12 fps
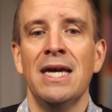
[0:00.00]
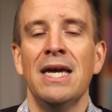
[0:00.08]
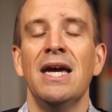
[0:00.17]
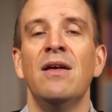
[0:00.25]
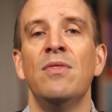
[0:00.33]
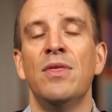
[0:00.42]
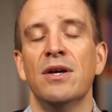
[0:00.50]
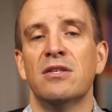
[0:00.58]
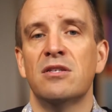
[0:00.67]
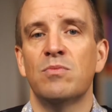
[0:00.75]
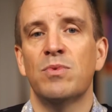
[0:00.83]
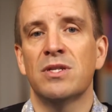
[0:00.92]
in
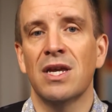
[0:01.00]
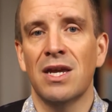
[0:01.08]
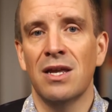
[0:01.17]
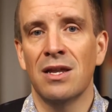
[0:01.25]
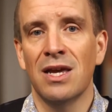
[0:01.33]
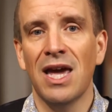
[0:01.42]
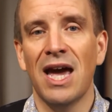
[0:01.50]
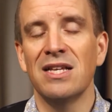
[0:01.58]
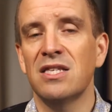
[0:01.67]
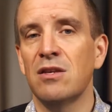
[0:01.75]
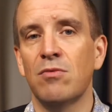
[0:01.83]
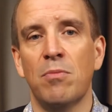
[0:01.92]
this particular case.
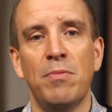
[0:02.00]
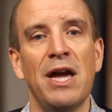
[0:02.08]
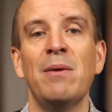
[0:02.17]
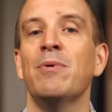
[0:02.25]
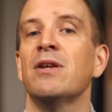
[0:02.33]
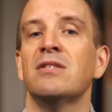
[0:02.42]
There were people,